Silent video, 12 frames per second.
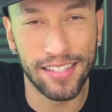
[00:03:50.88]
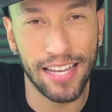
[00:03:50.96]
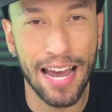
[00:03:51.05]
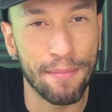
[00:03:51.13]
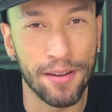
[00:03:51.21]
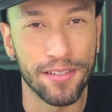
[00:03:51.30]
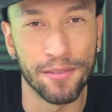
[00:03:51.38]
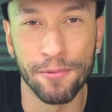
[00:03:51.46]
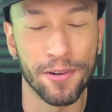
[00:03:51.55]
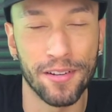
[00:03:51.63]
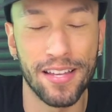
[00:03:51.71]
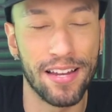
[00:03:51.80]
the app doesn't
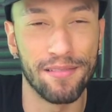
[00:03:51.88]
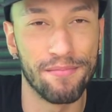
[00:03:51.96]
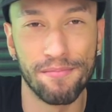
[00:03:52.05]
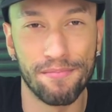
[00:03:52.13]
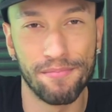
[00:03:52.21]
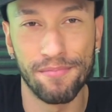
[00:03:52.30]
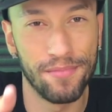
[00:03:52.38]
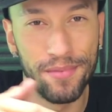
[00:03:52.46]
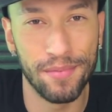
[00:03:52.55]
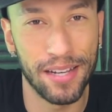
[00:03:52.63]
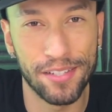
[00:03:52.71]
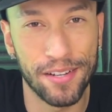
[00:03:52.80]
work, then
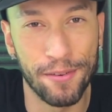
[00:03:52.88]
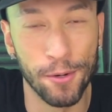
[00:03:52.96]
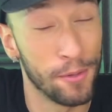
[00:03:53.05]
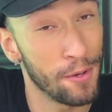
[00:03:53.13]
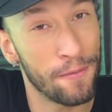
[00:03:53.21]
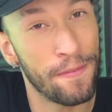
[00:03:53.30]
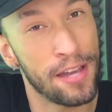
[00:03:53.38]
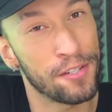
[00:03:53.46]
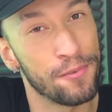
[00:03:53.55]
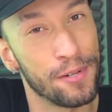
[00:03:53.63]
I guess you have to do it the old-fashioned